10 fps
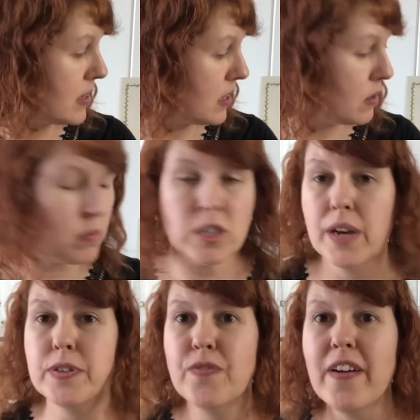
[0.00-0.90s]
oh,
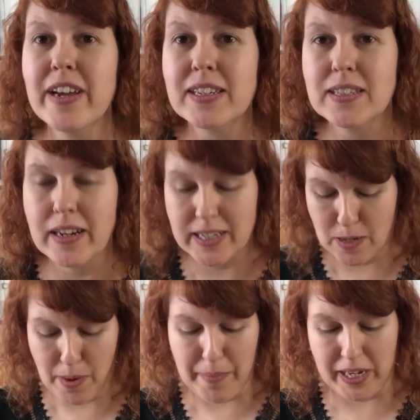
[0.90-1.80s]
Jeff's very excited
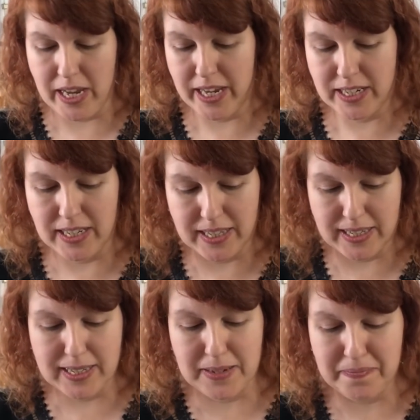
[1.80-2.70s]
about my curtains.